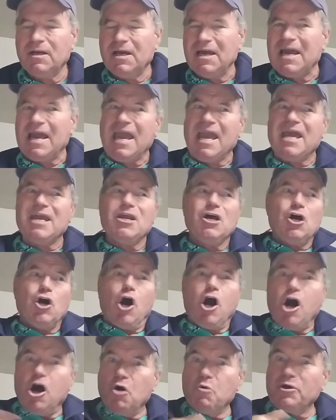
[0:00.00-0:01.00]
And
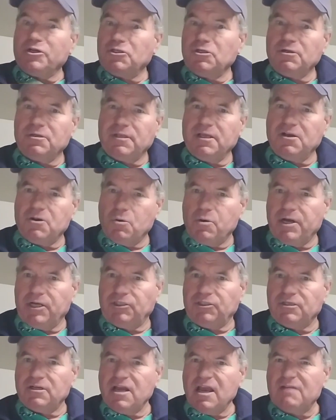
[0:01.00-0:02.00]
always look at that
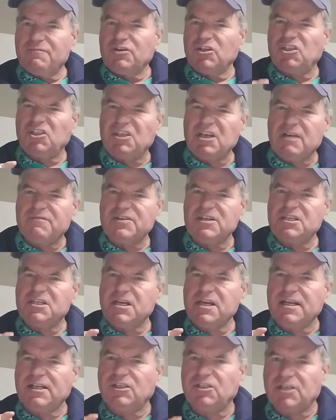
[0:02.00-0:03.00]
question. Every
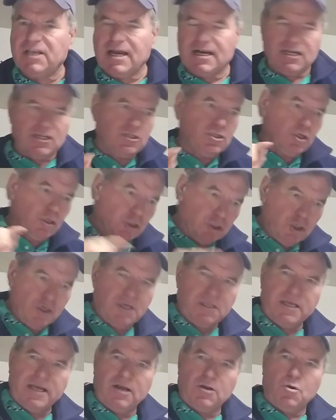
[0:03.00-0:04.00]
17 seconds, look
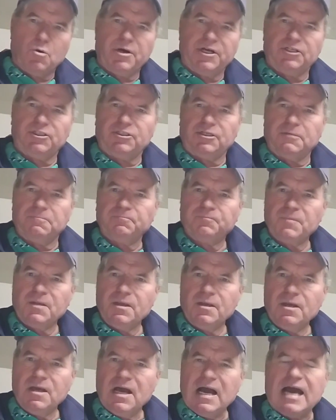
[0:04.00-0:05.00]
at that question.
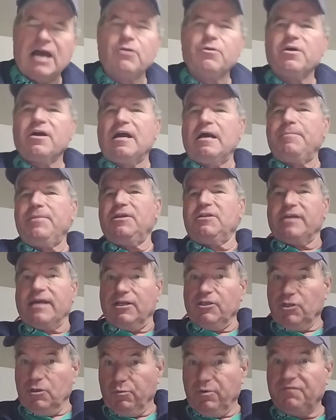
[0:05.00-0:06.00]
I don't know how many
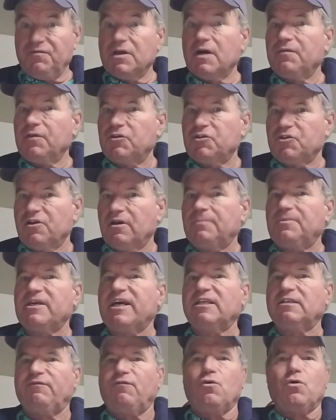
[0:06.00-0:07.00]
times, we've done this a couple
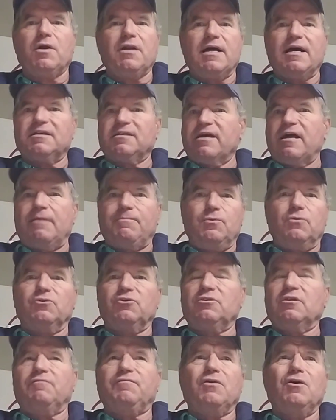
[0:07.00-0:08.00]
times before, and I type a little
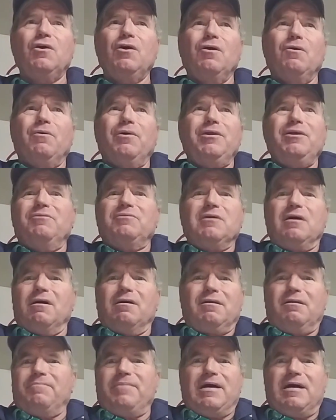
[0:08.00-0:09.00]
stuff in. What are you
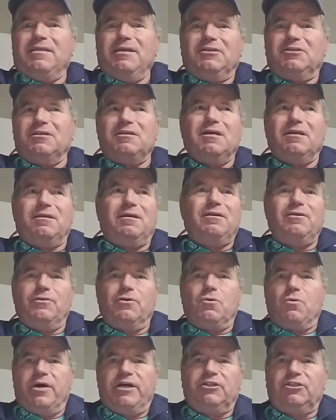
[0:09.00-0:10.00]
talking about? This is nothing in the
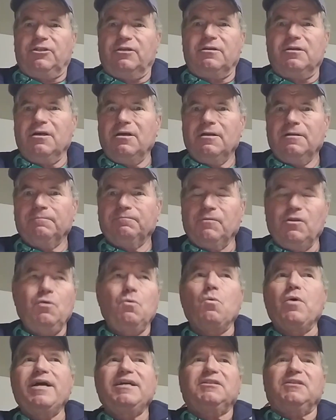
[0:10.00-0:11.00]
question.
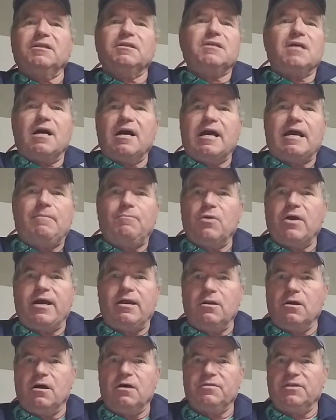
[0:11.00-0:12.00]
You're wasting time
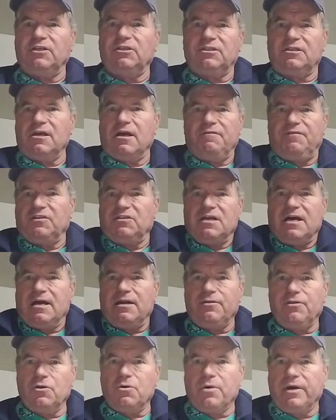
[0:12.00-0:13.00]
writing all this stuff. It's not
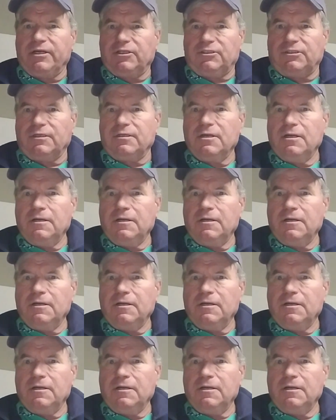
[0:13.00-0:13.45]
in the question.